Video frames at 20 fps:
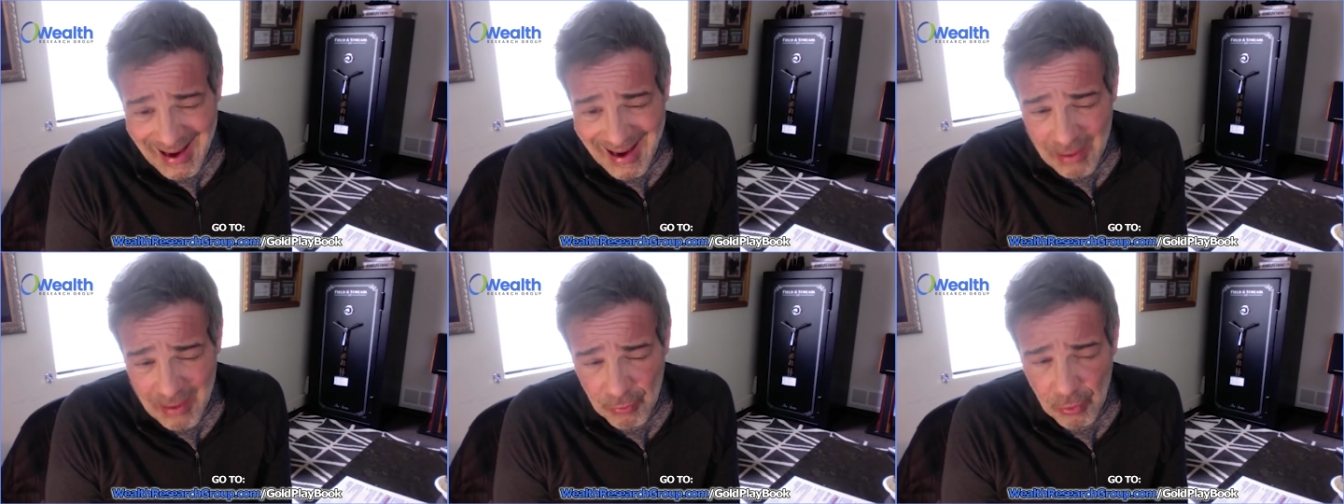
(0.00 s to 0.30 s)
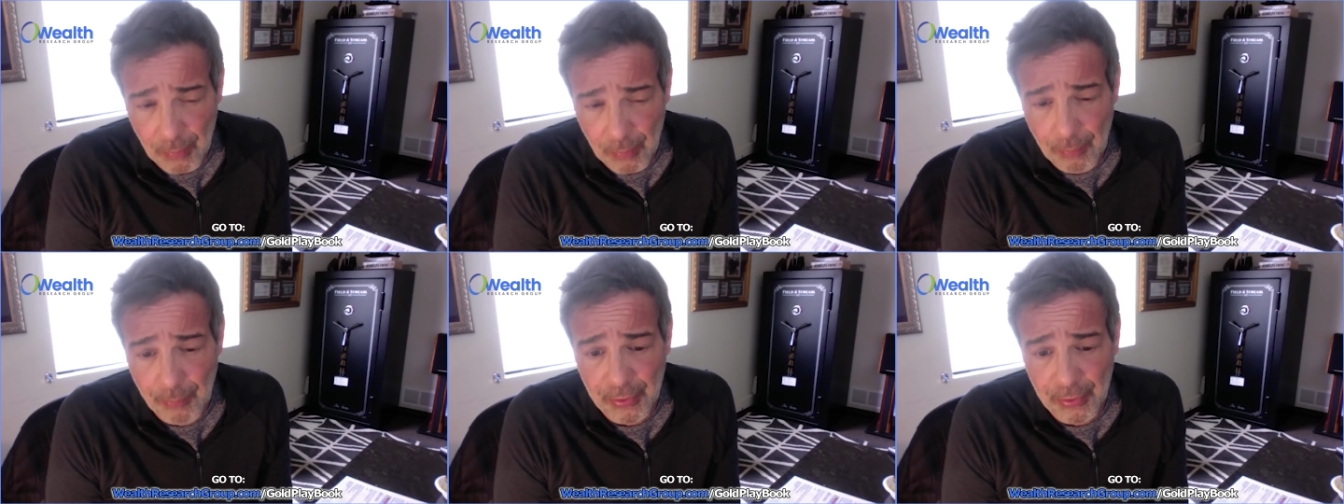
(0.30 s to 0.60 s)
And
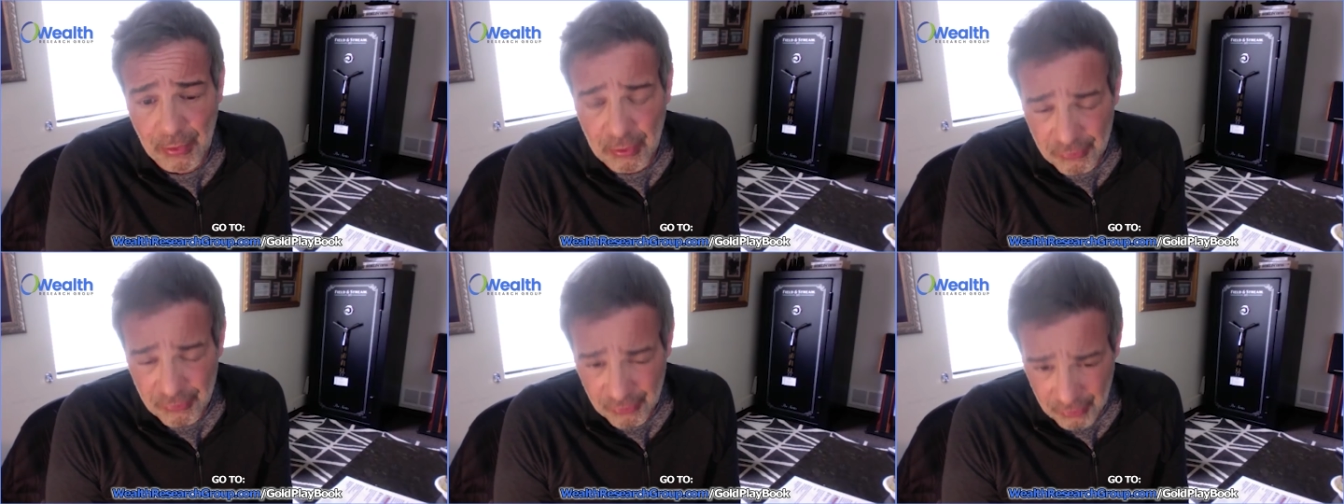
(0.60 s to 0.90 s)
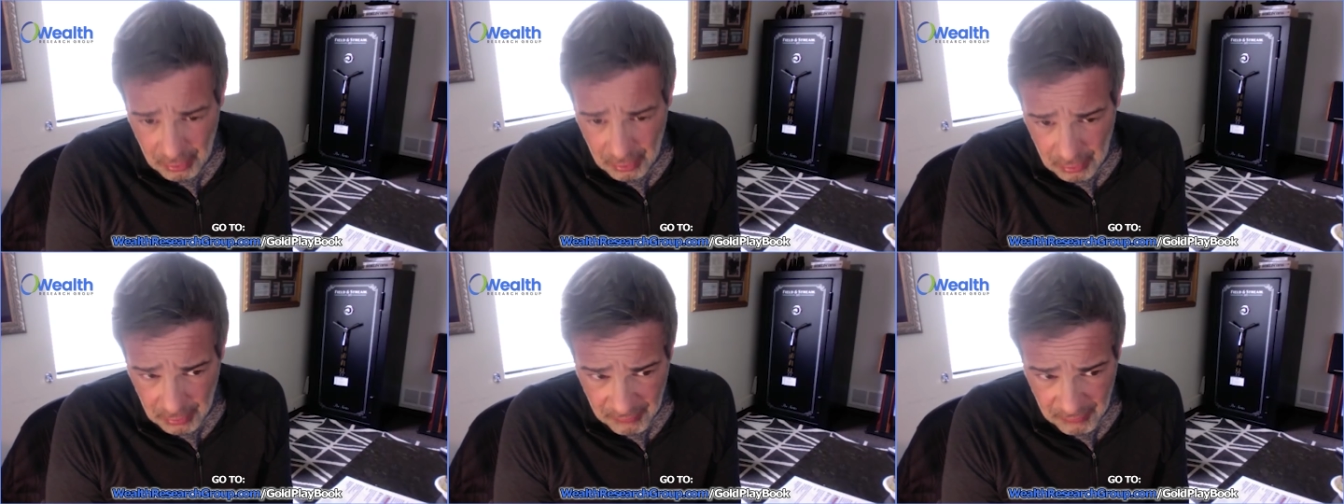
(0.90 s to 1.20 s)
I will
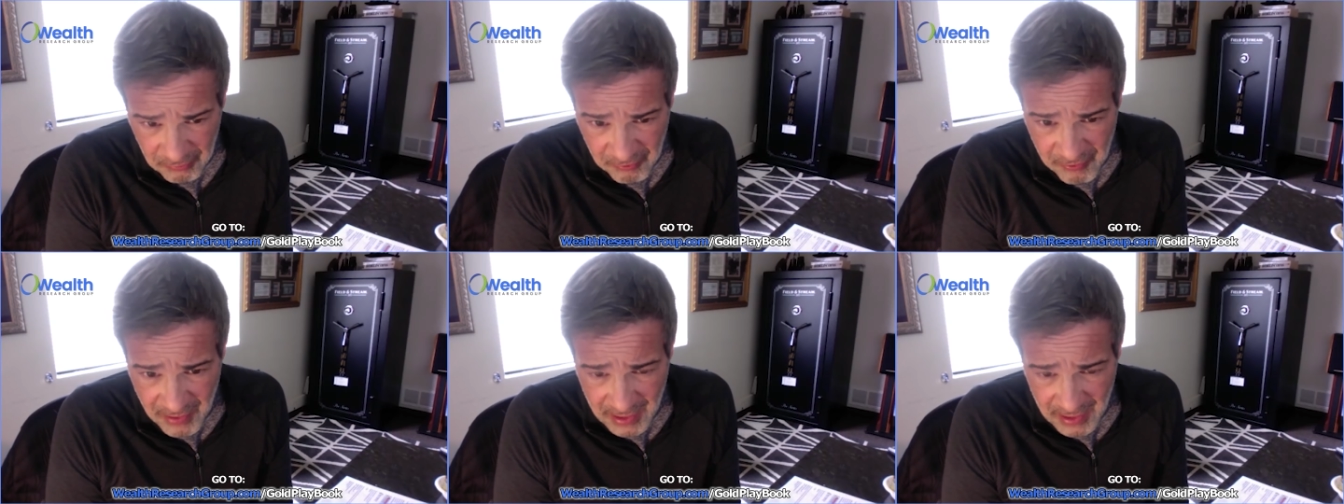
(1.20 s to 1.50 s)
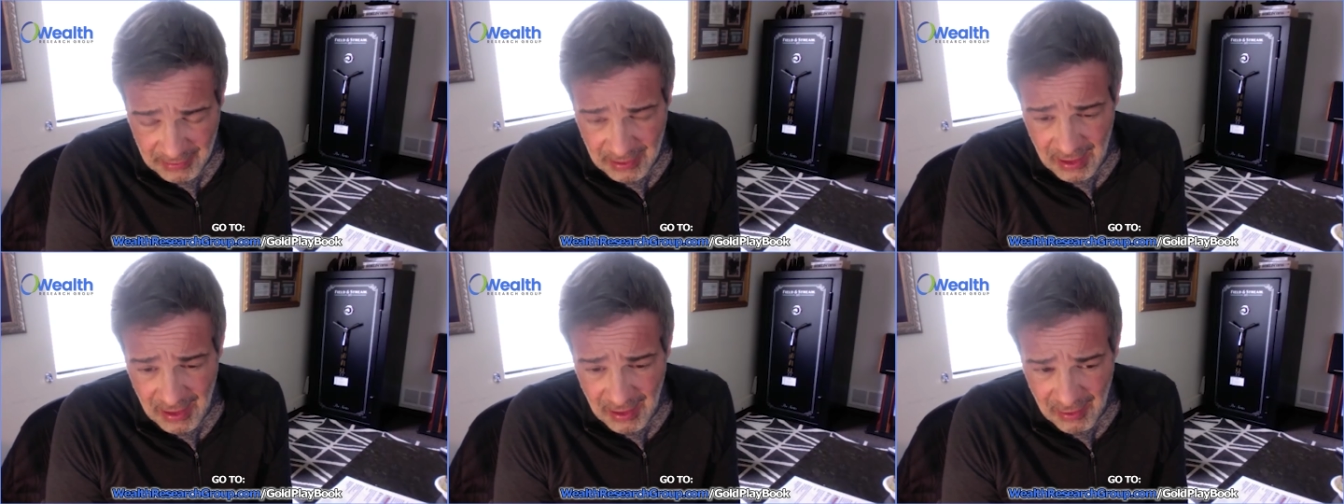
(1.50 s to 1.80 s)

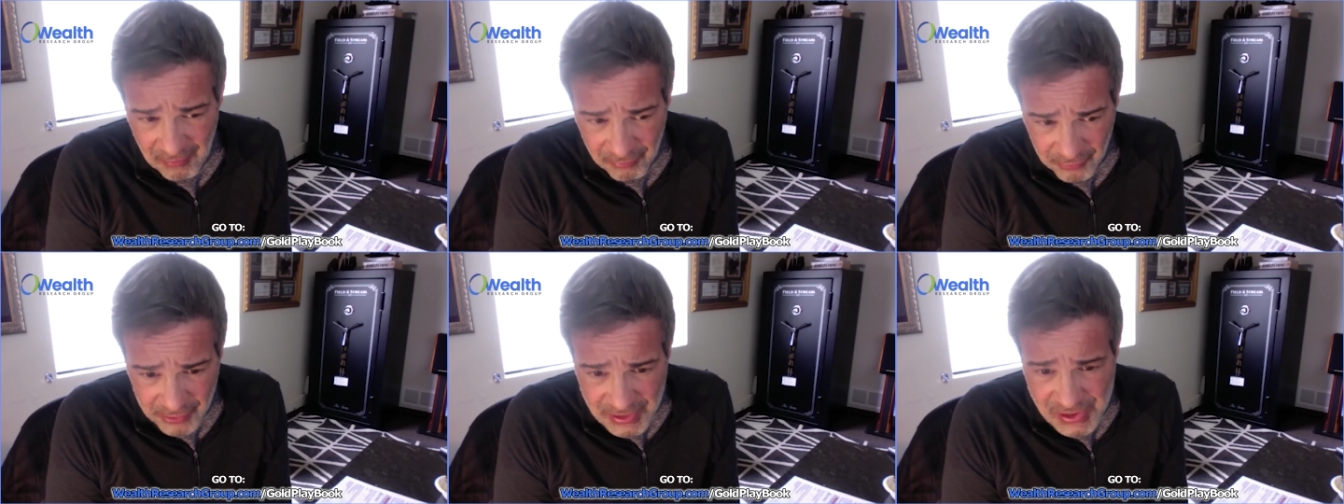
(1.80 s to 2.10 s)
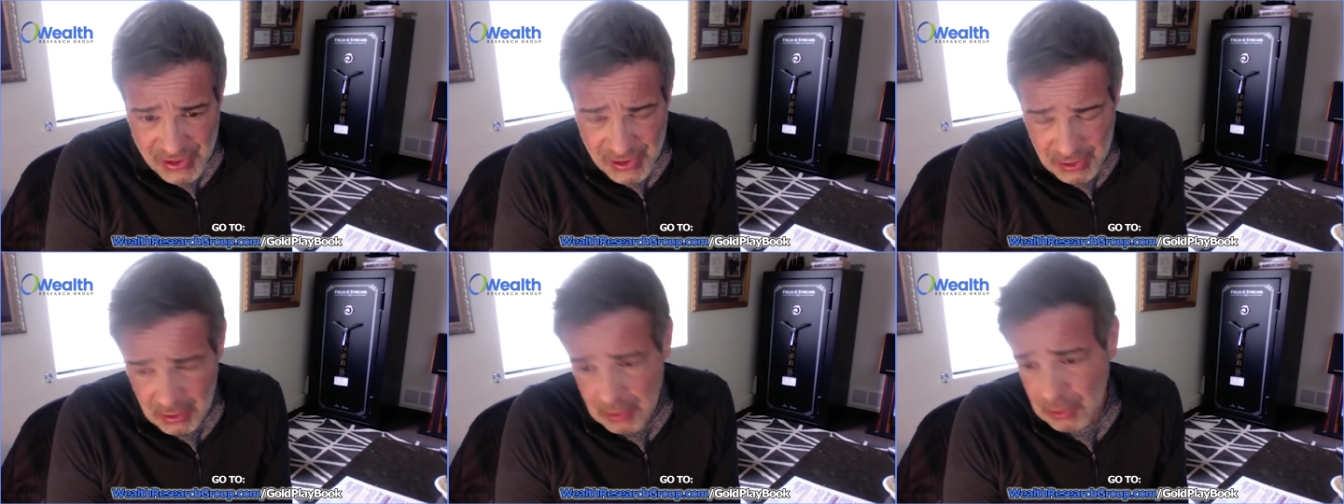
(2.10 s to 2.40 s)
personally vet
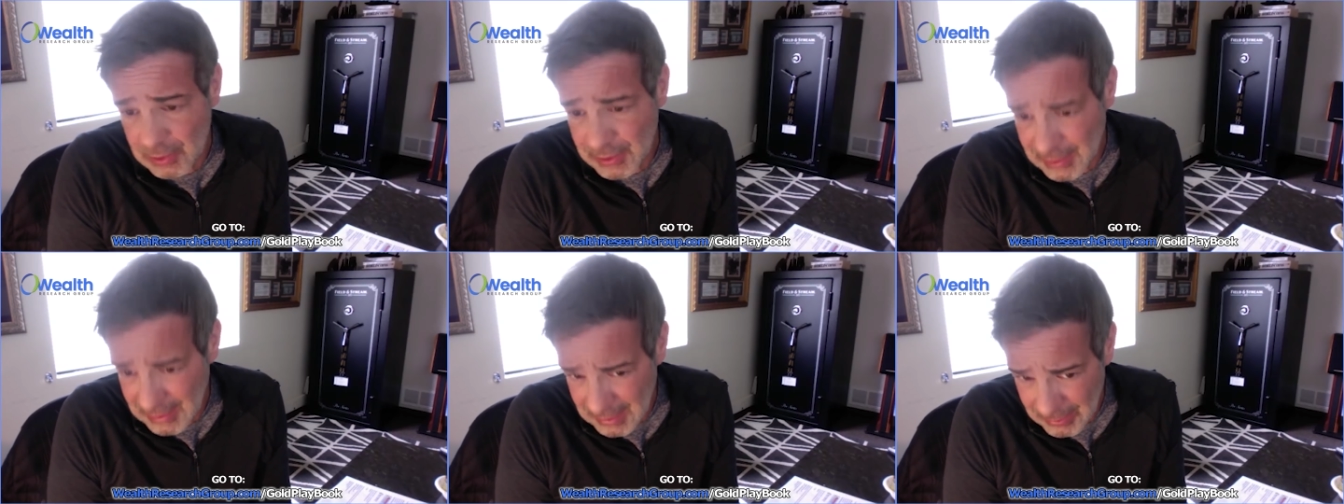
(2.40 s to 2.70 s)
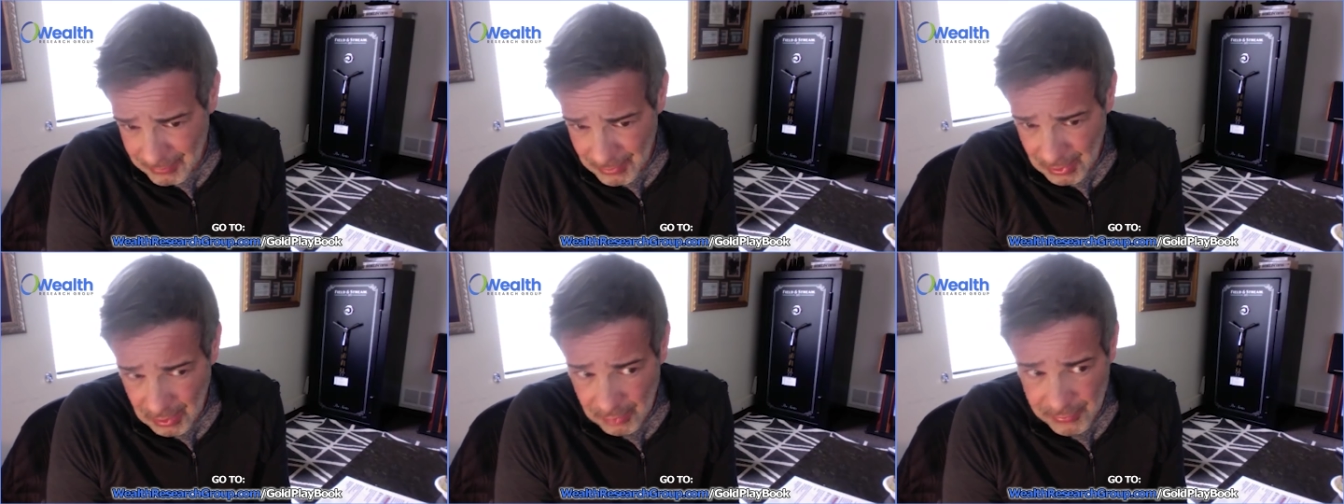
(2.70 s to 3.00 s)
every
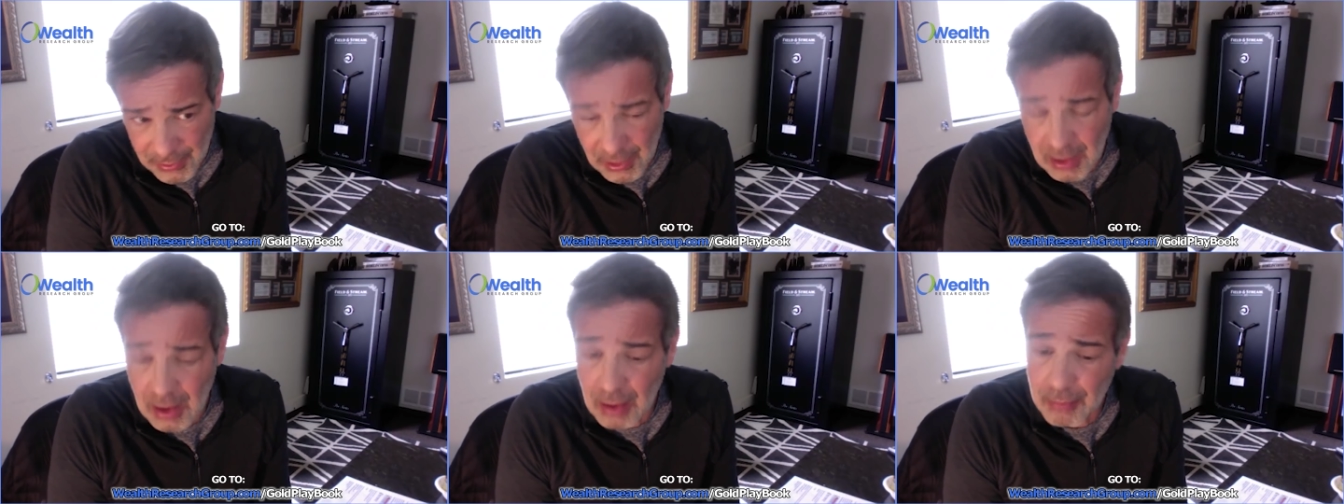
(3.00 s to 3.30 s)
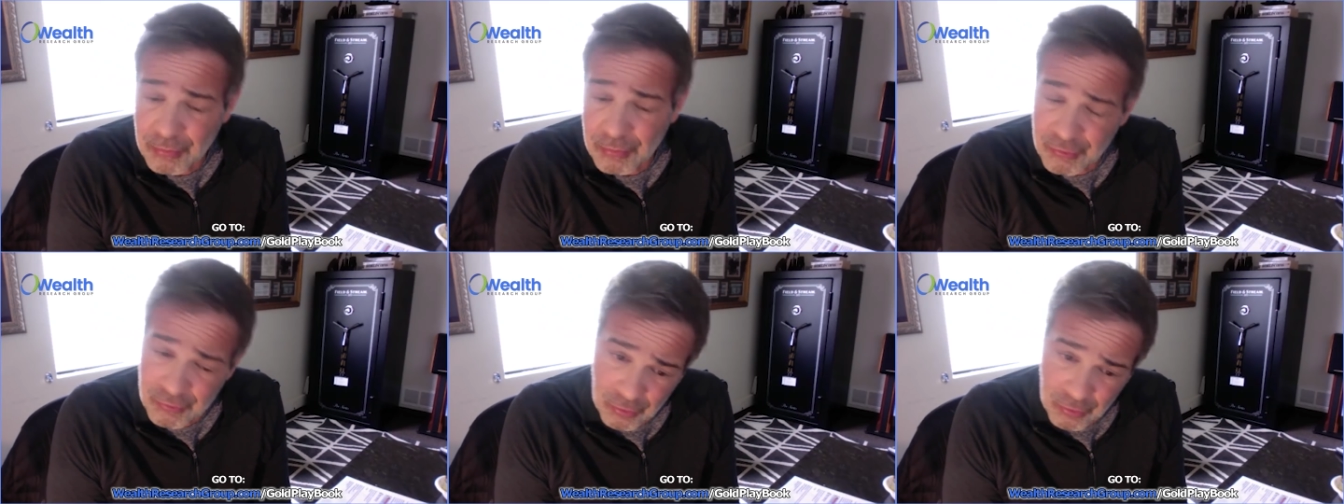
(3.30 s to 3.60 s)
single email
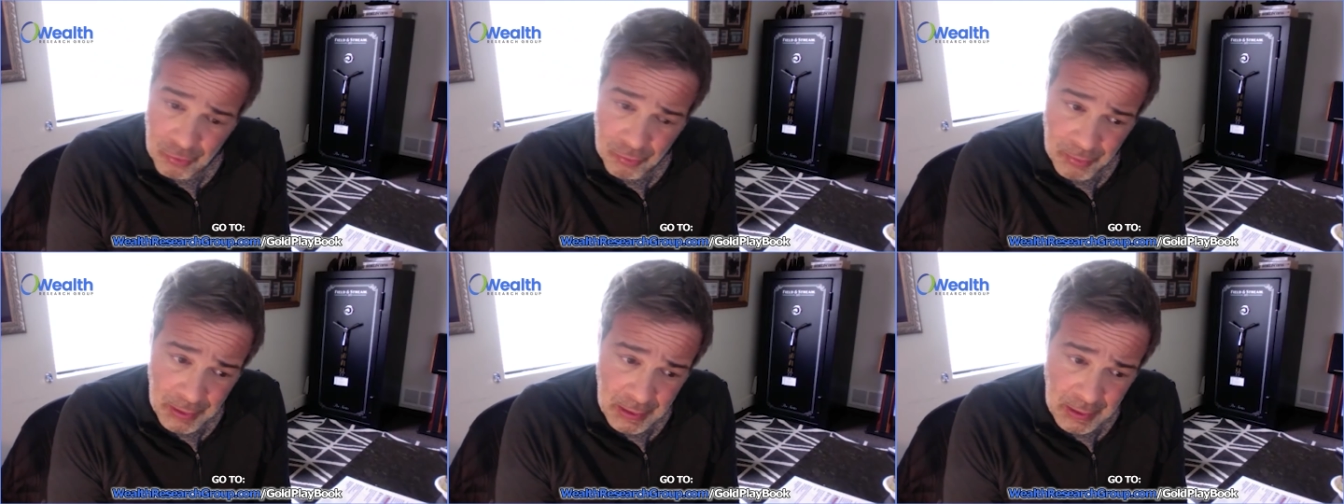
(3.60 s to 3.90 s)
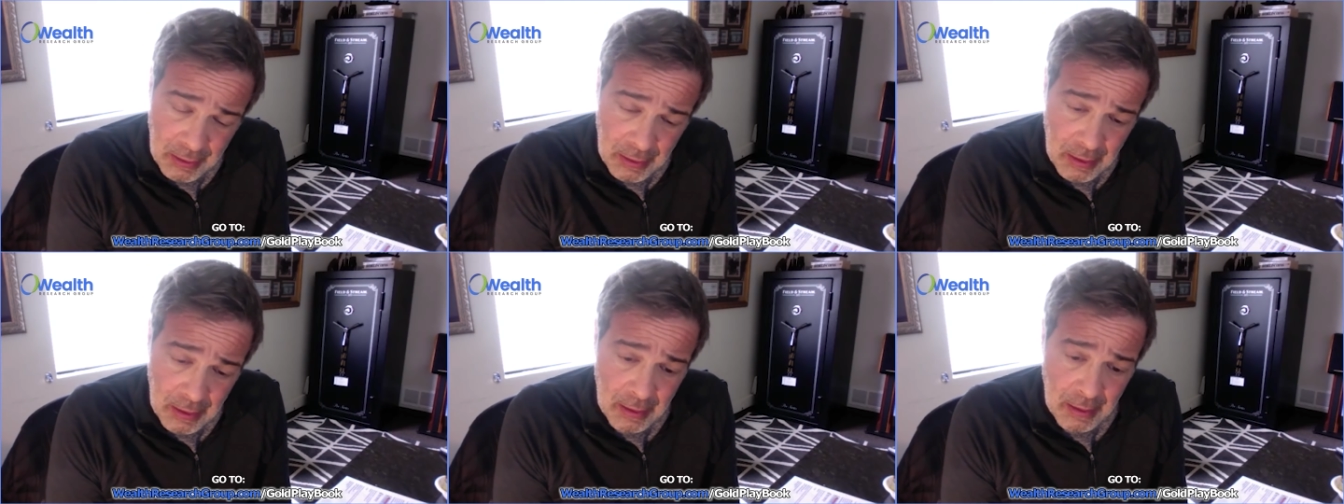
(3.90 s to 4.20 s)
that comes
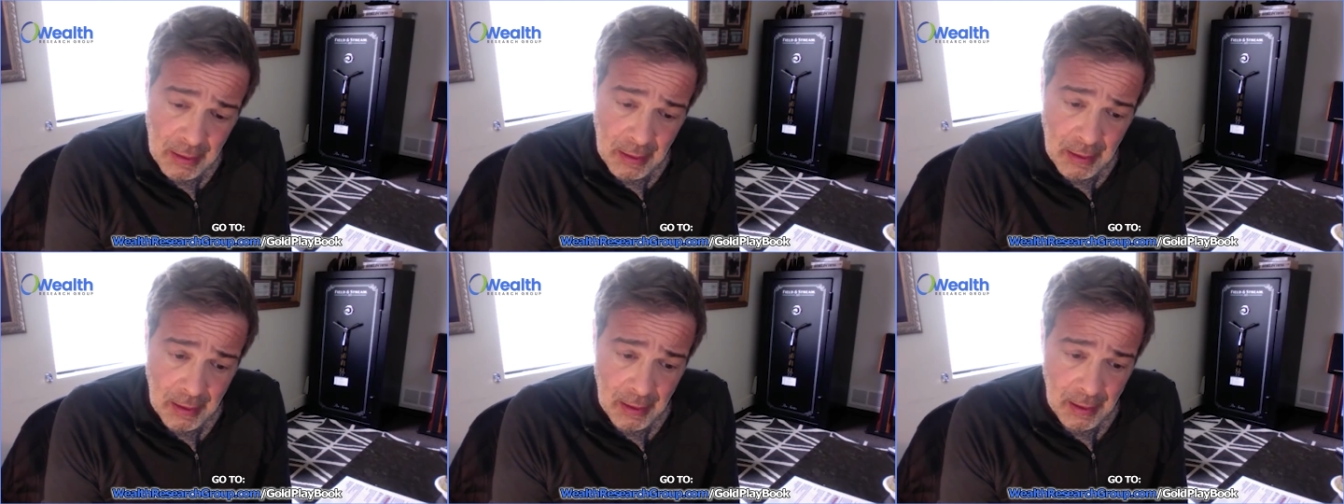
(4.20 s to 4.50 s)
to me.